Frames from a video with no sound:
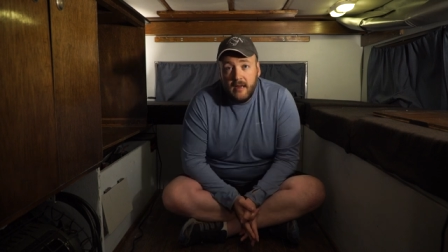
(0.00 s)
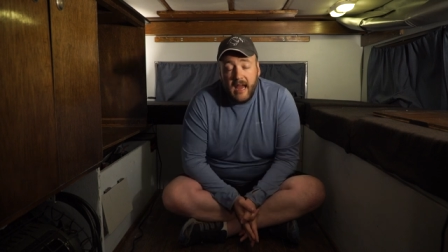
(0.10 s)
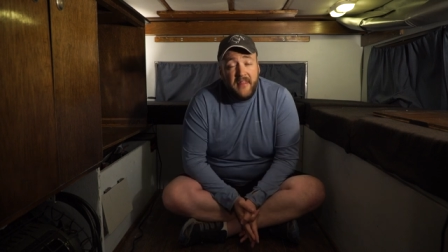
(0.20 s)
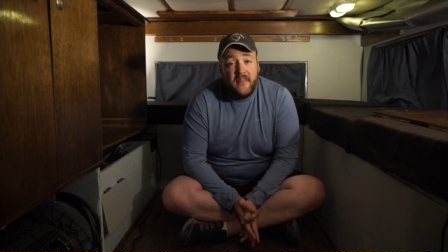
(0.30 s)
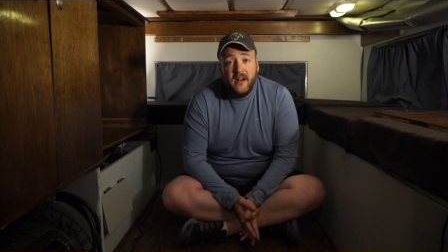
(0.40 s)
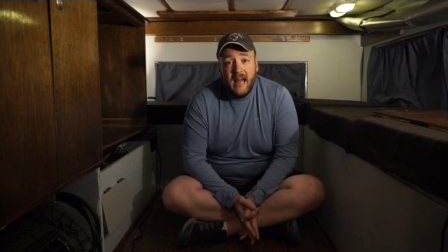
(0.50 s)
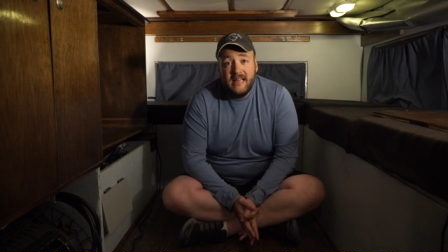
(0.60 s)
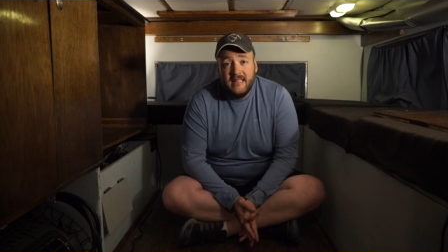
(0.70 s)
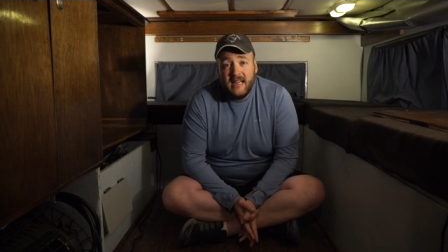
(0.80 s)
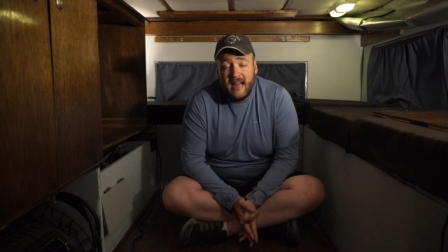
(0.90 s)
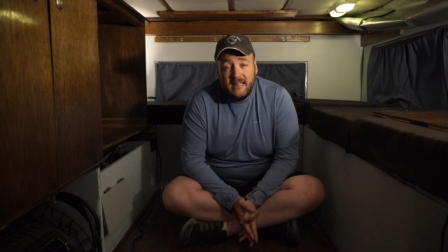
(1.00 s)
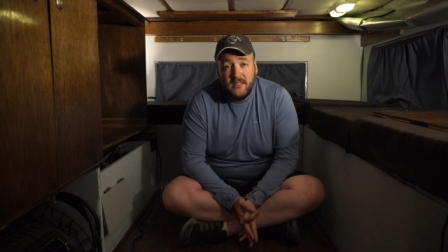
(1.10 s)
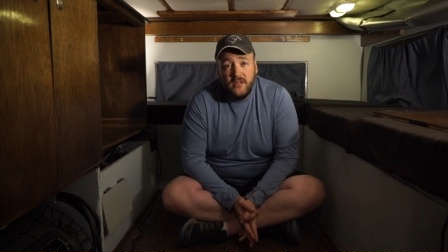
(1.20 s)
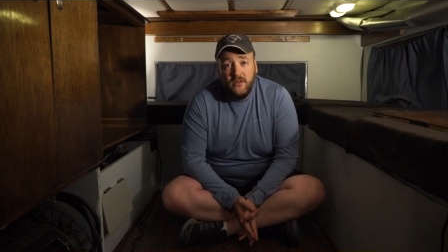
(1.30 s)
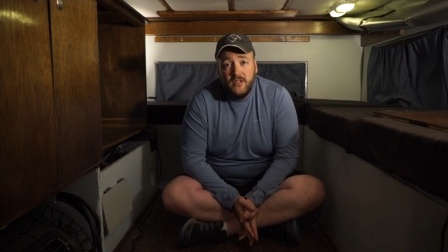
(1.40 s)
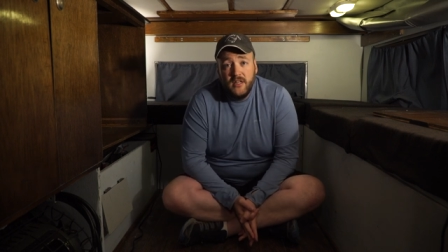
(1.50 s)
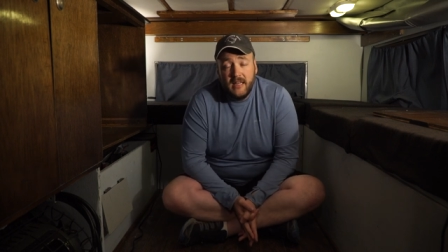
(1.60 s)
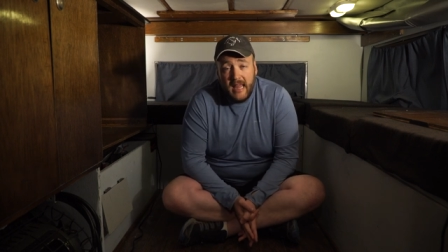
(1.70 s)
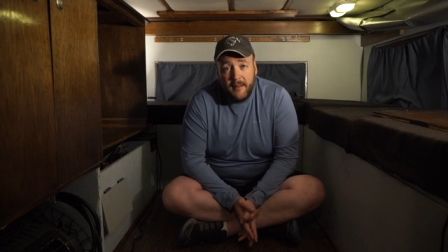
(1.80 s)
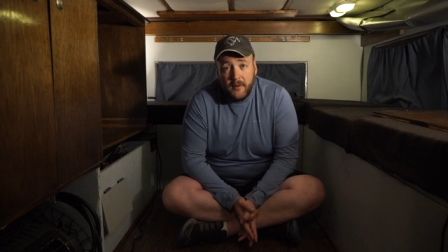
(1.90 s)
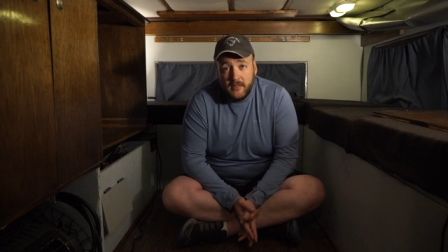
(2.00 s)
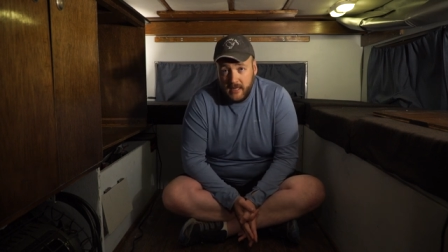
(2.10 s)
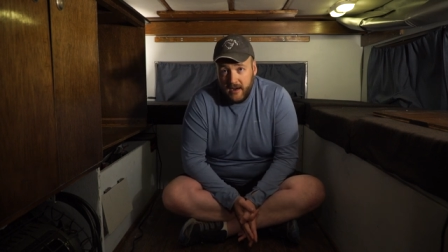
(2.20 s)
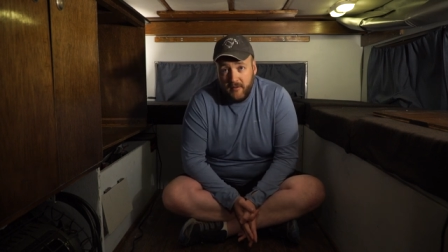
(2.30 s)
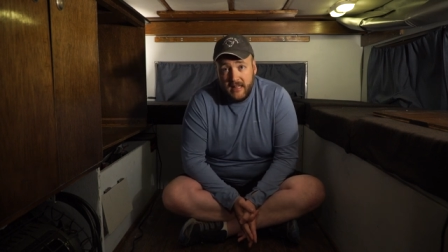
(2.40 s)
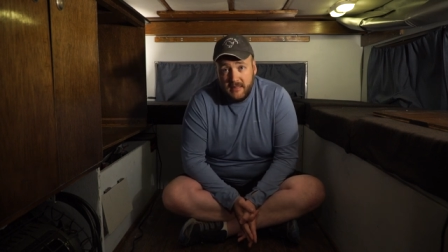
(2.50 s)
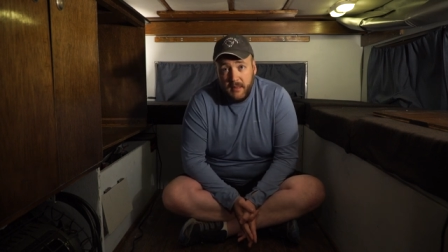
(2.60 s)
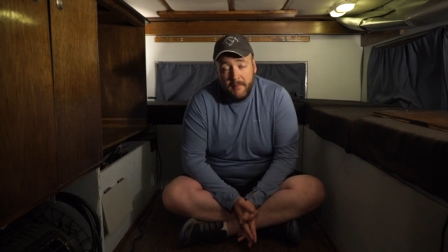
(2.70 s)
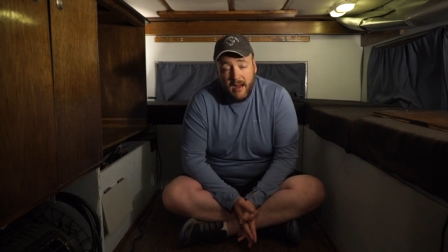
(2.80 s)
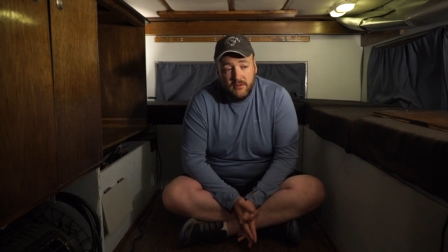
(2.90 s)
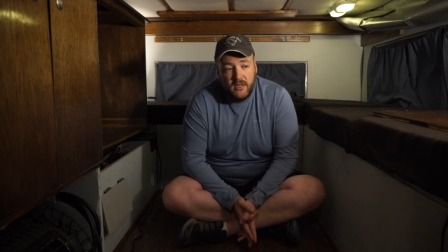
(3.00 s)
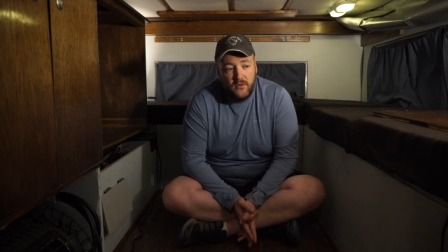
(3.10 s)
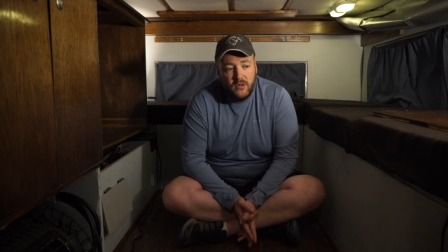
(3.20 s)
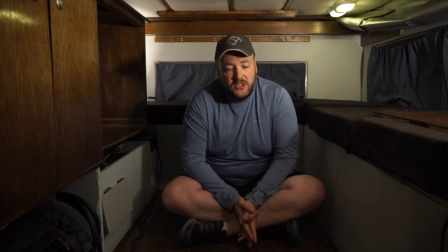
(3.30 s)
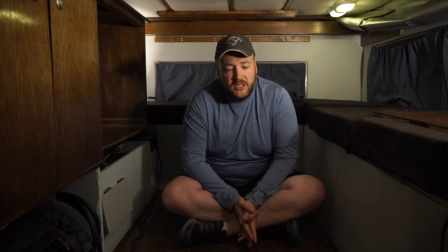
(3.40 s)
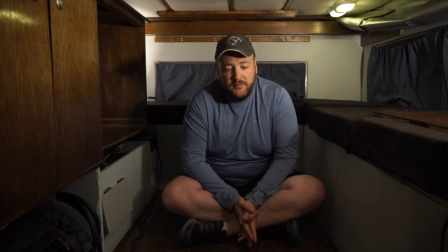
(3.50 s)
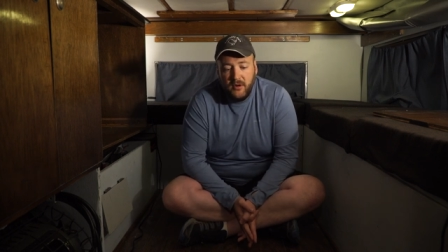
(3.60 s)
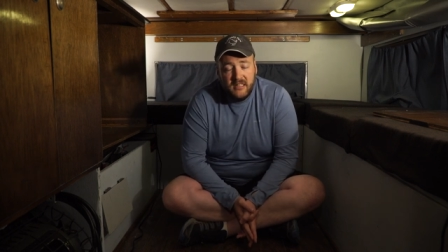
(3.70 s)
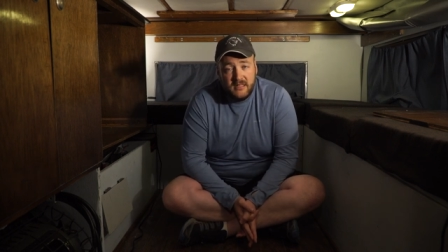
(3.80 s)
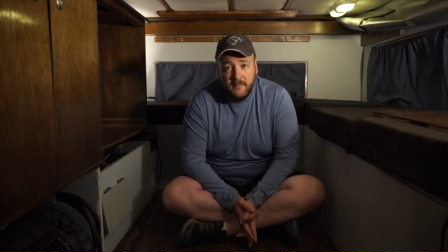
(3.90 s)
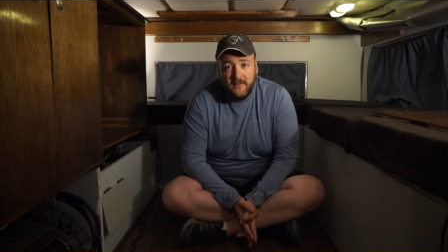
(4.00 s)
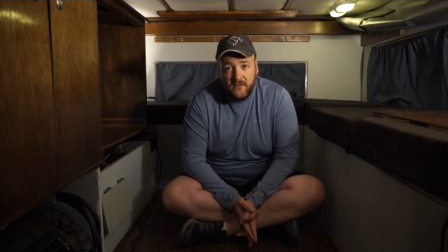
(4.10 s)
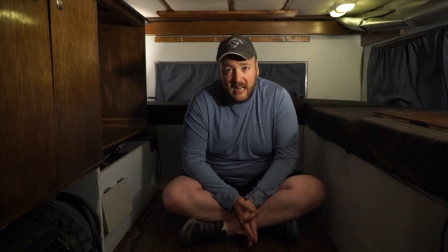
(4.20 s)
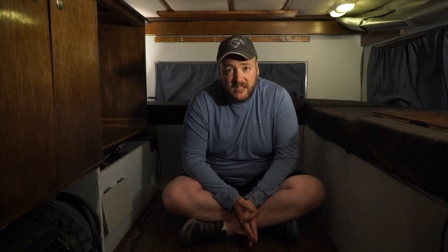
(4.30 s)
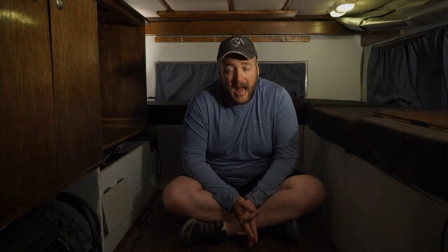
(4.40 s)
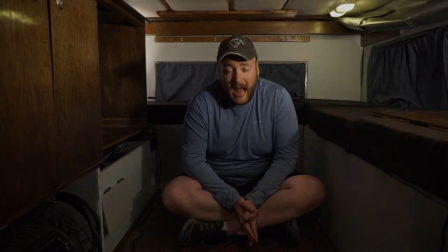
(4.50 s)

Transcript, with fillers: And then the last thing I had to do to the camper to get it ready to be mounted was just put in some fresh